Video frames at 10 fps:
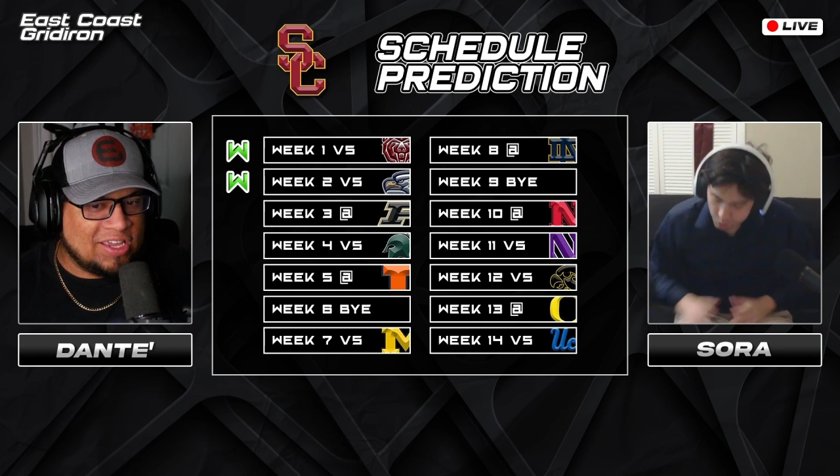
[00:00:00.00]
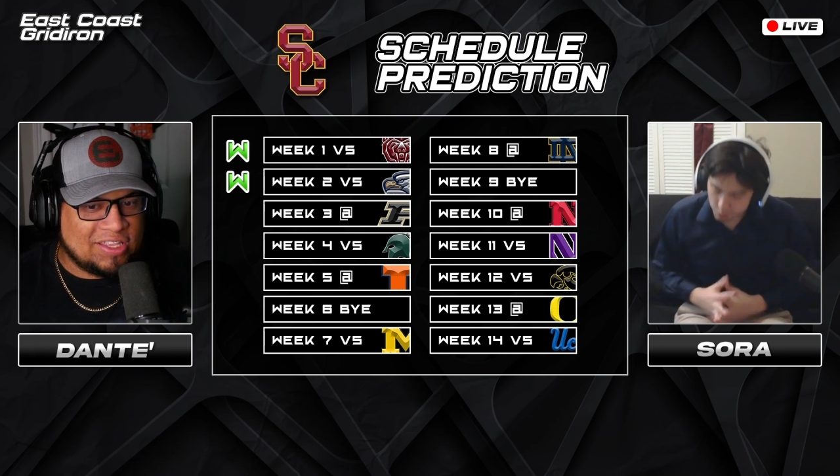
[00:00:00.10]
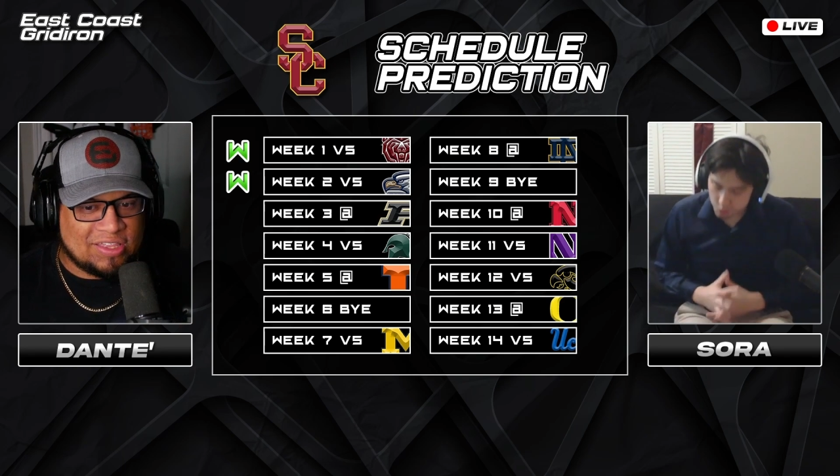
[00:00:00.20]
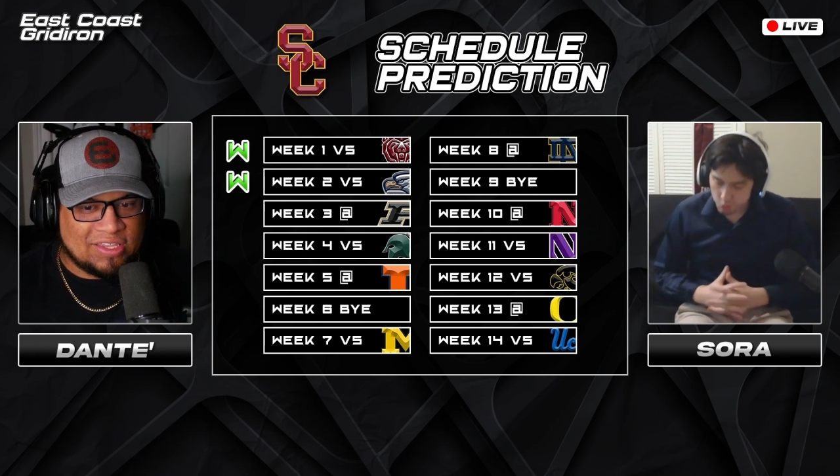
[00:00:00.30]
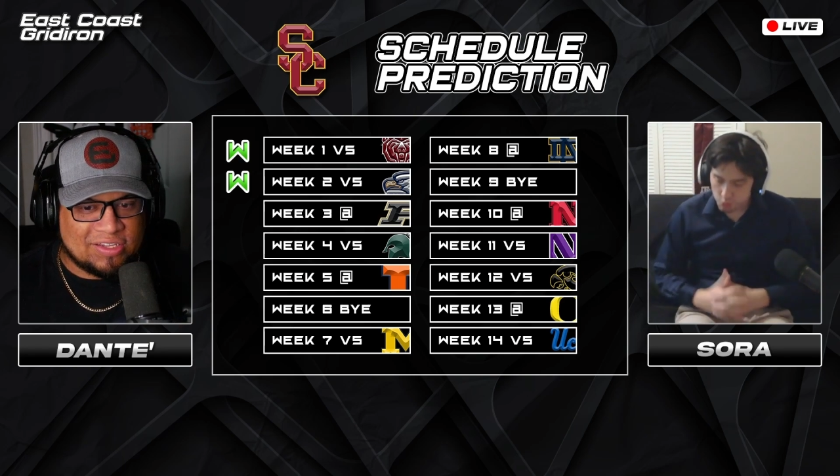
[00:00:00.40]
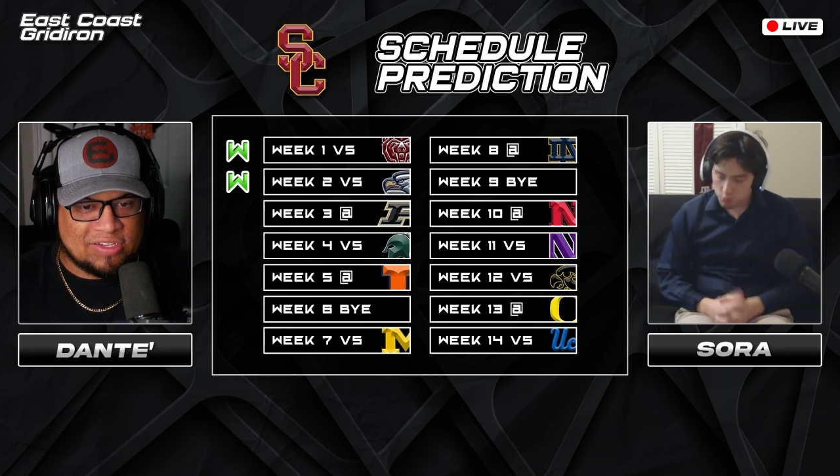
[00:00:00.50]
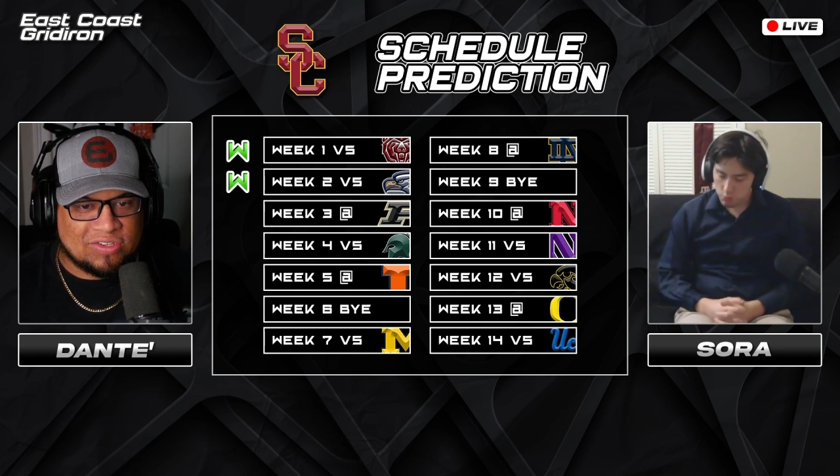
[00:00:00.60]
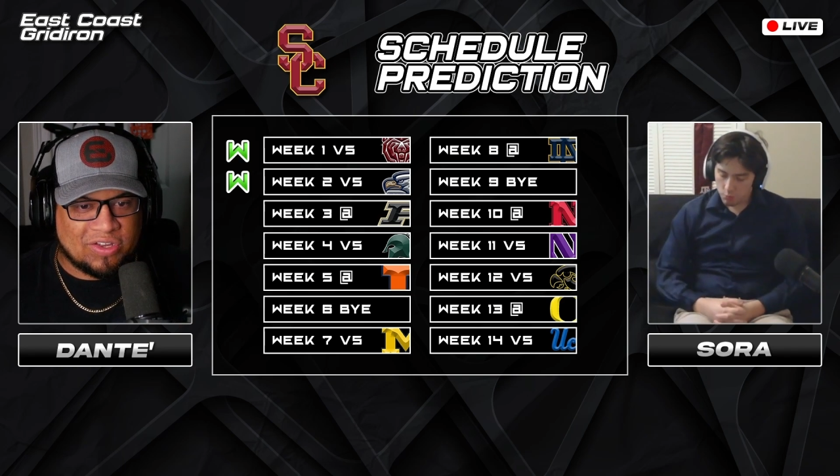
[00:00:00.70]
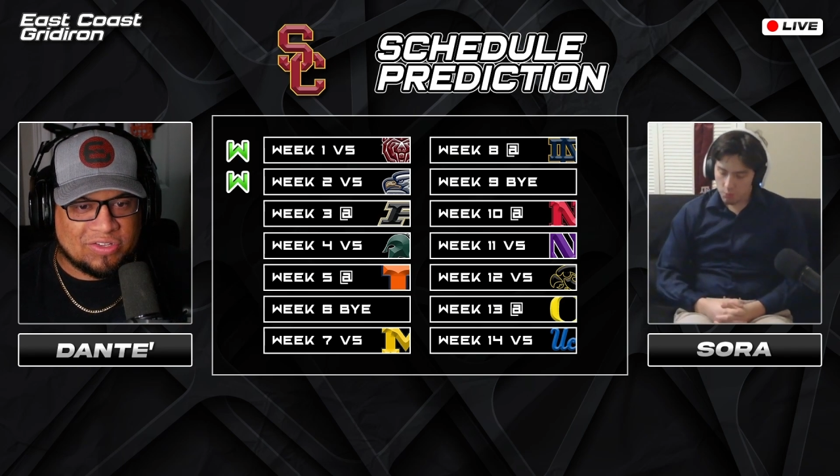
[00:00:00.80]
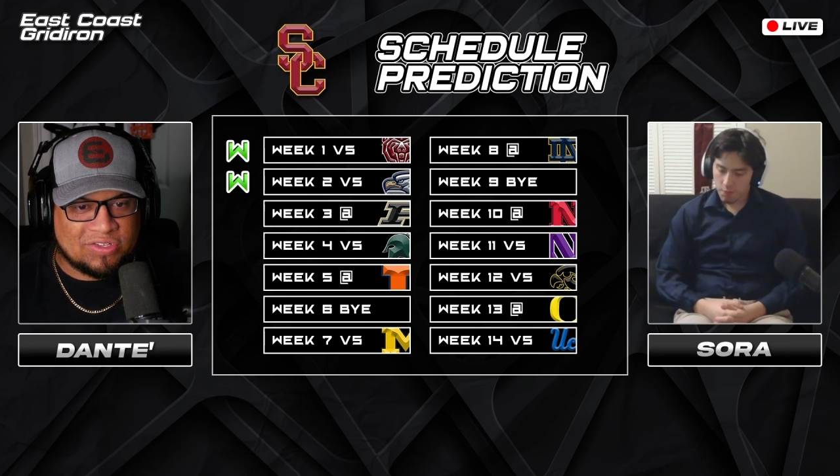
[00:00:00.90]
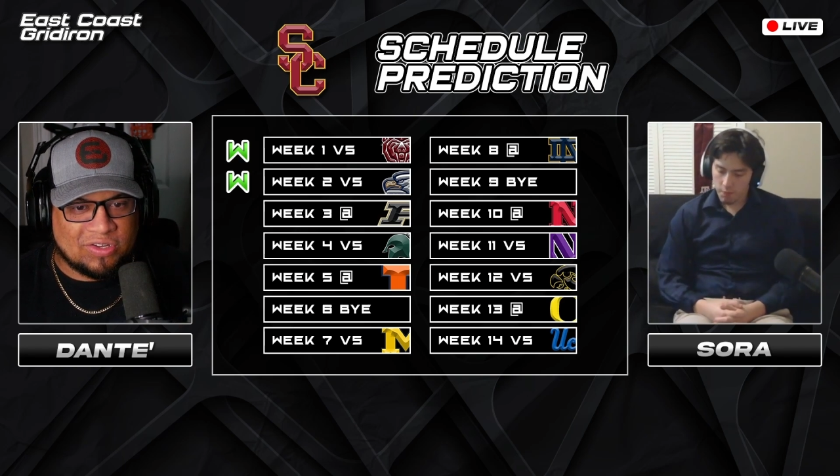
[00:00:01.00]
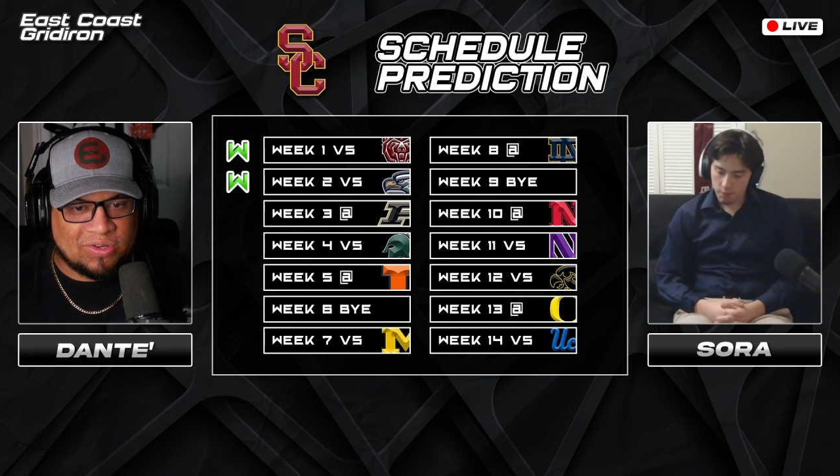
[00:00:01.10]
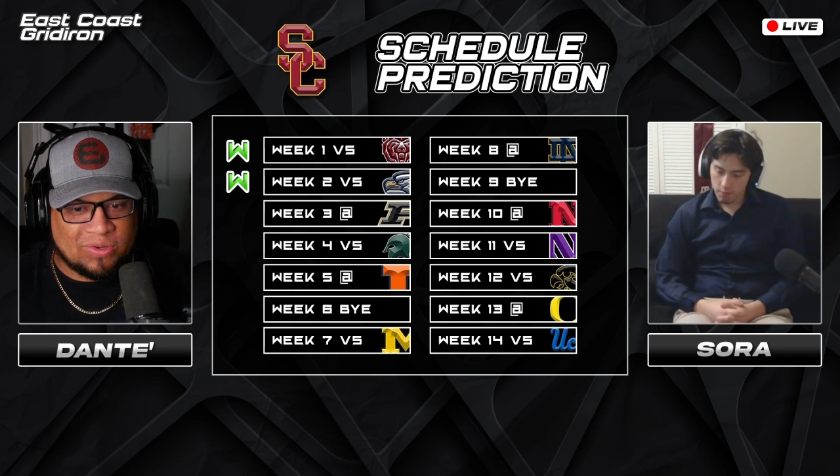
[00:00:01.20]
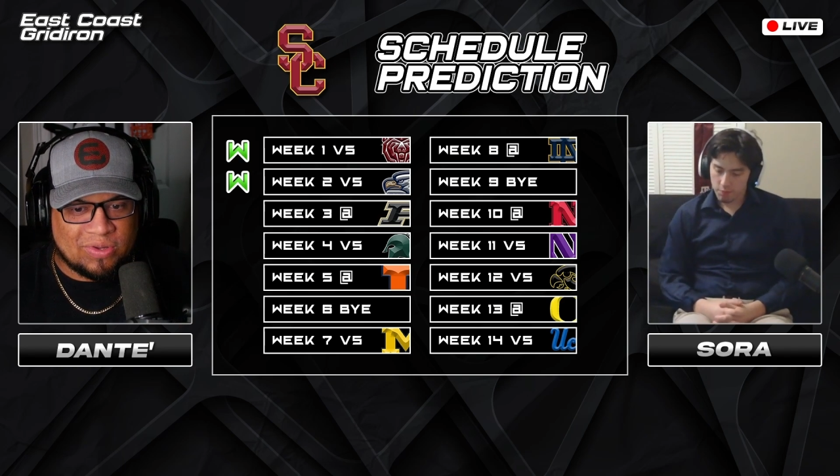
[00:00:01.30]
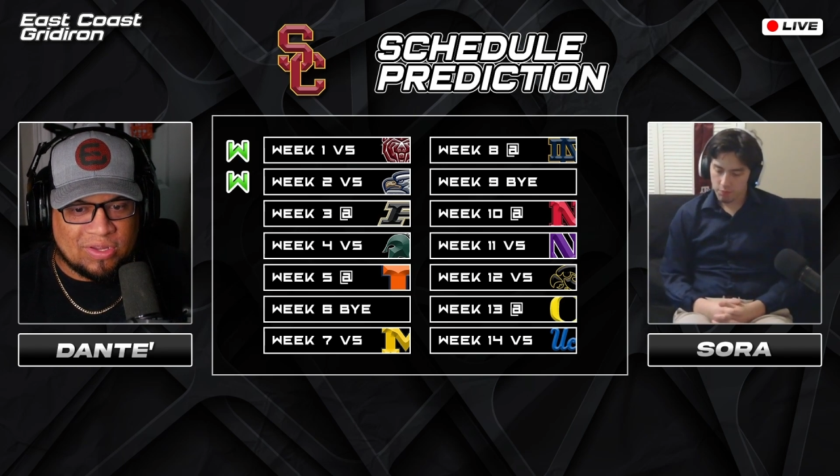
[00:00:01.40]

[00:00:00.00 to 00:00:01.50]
that this is also